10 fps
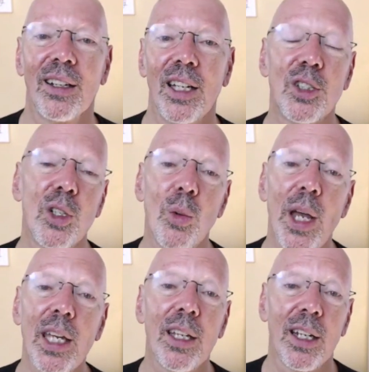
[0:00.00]
It's an
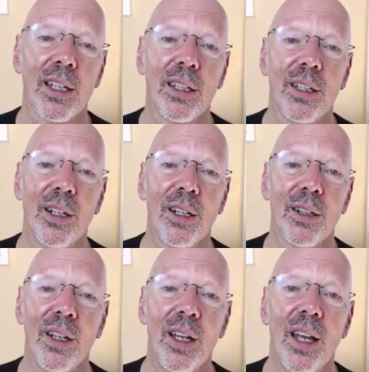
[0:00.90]
awakening. You
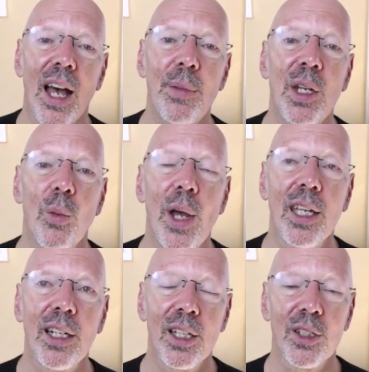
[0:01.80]
know, I mean,
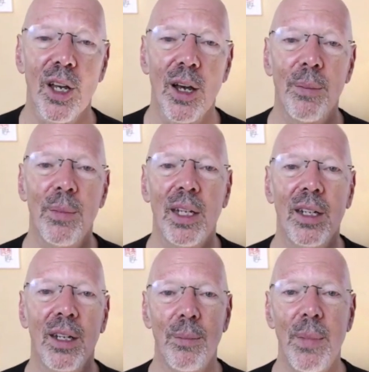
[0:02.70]
awakenings come
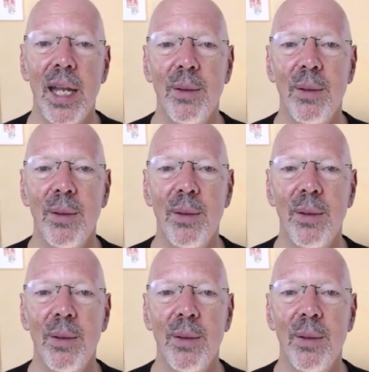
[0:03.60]
in many,